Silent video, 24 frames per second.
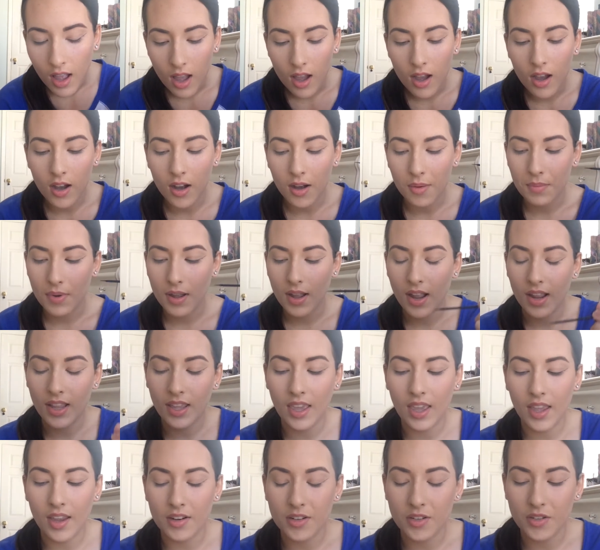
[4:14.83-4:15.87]
I
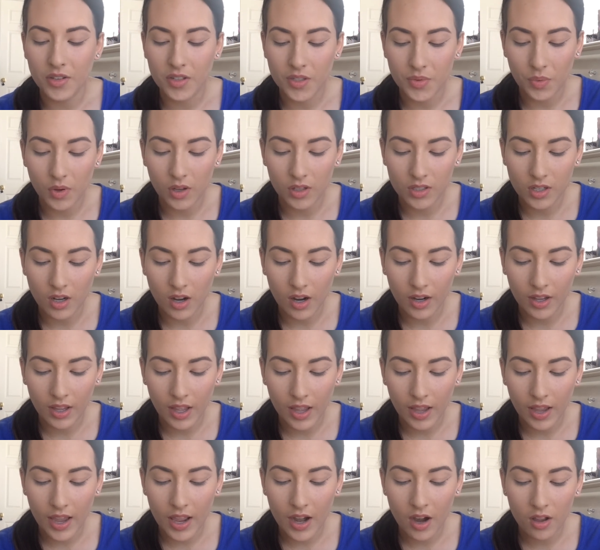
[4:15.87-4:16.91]
can't do this while
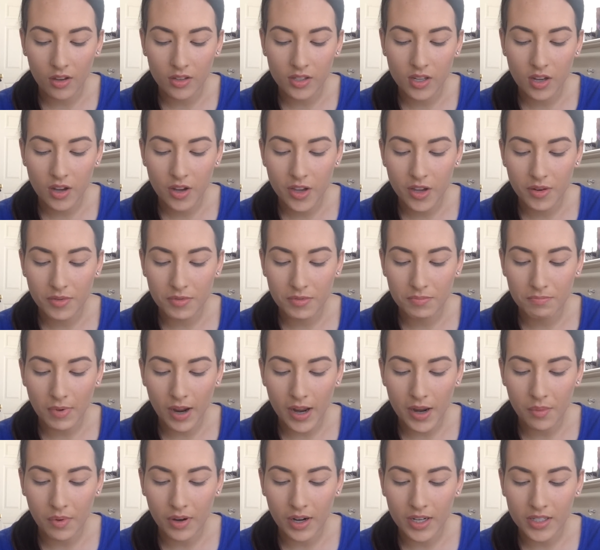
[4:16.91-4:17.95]
talking. And also you
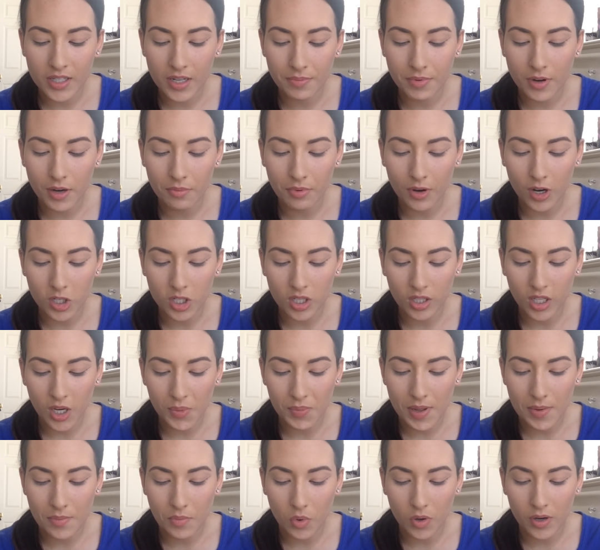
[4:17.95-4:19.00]
might want to dip your brush a little
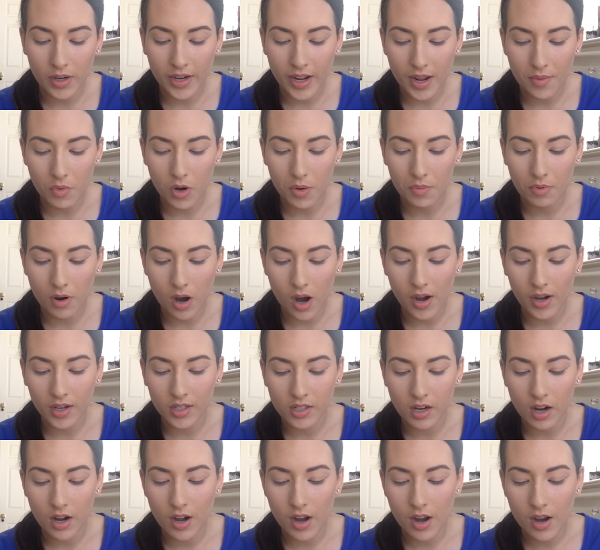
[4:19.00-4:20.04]
bit more to get more
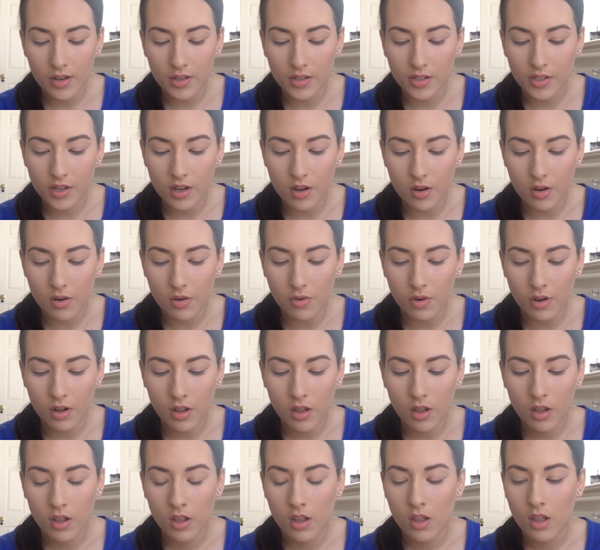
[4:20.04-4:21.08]
product on it. So
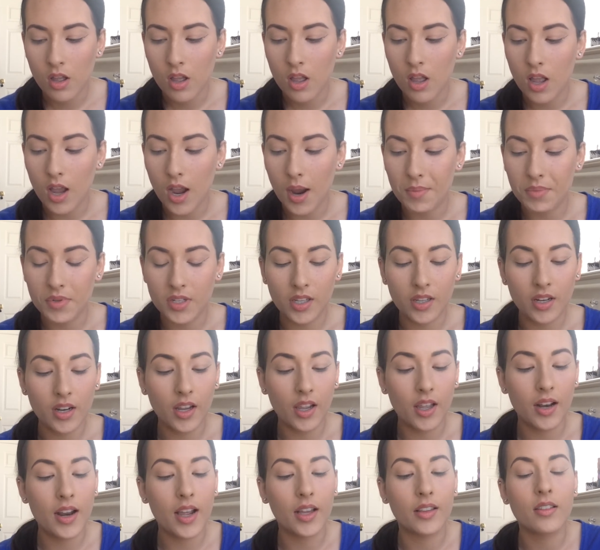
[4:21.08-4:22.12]
I'm just going
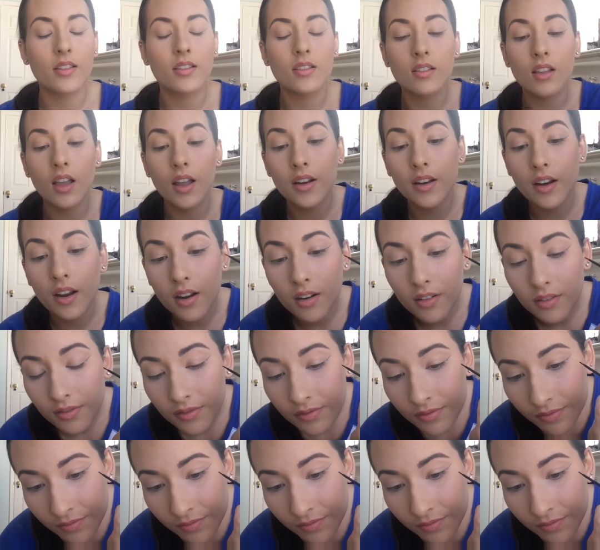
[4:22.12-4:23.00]
to connect this line now.